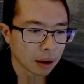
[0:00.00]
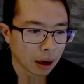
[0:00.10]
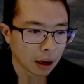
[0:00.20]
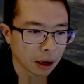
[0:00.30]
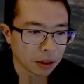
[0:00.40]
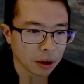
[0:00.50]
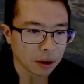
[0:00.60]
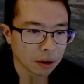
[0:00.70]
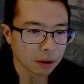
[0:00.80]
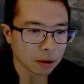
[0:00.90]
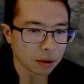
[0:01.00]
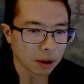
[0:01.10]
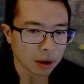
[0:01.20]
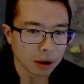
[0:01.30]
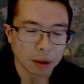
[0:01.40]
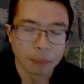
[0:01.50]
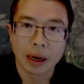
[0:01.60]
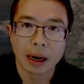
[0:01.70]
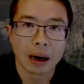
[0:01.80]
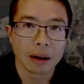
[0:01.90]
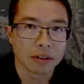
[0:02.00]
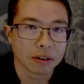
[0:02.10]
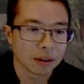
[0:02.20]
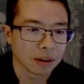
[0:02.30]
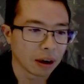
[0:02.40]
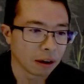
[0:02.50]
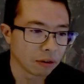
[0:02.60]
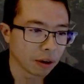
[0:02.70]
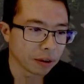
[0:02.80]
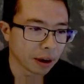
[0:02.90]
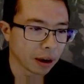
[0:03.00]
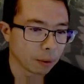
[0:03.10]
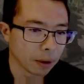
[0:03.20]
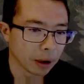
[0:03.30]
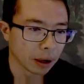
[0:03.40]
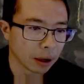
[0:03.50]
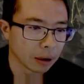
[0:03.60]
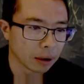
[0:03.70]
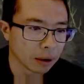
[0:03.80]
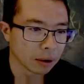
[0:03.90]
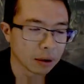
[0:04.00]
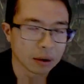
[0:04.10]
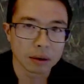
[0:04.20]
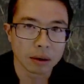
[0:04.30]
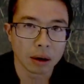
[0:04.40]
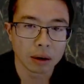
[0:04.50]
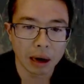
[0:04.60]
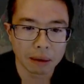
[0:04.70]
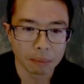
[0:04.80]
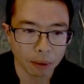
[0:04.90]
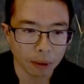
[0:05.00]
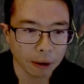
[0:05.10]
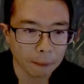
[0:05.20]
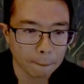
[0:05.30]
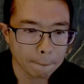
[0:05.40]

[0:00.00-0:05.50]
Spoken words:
And I think that in the past, I felt that way a lot more.